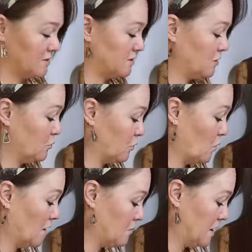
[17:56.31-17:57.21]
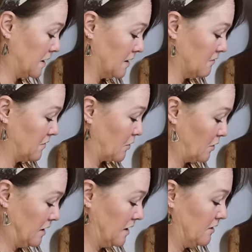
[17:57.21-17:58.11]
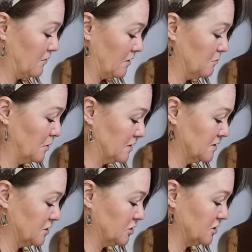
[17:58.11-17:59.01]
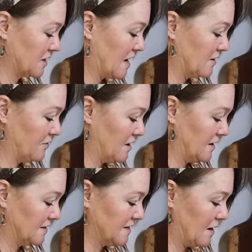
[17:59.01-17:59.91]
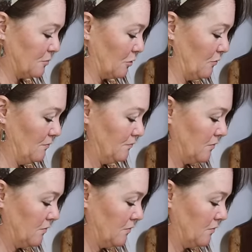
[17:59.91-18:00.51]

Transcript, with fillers: this, you would want to make it very even, but this is just kind of an example.